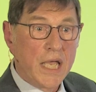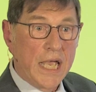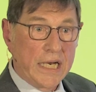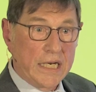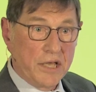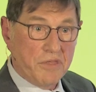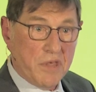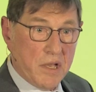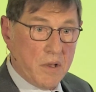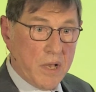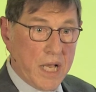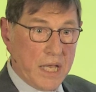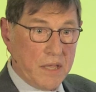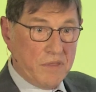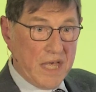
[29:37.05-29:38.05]
And I
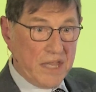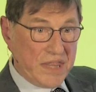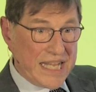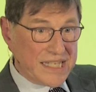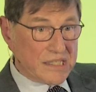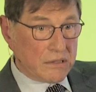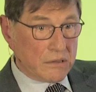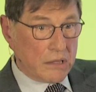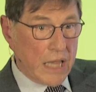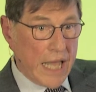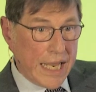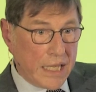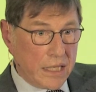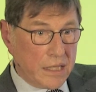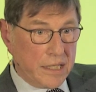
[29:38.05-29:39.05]
think that that's
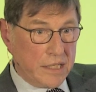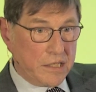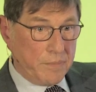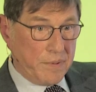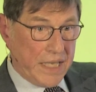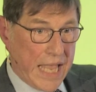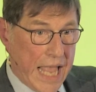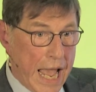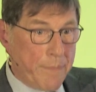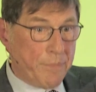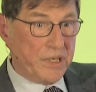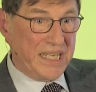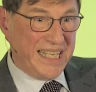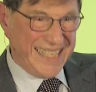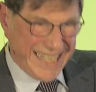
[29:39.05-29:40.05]
likely to be
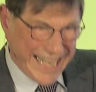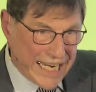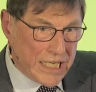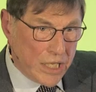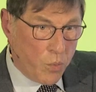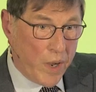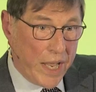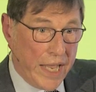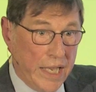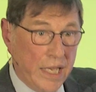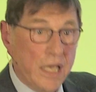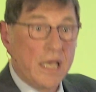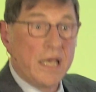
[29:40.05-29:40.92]
happening anyway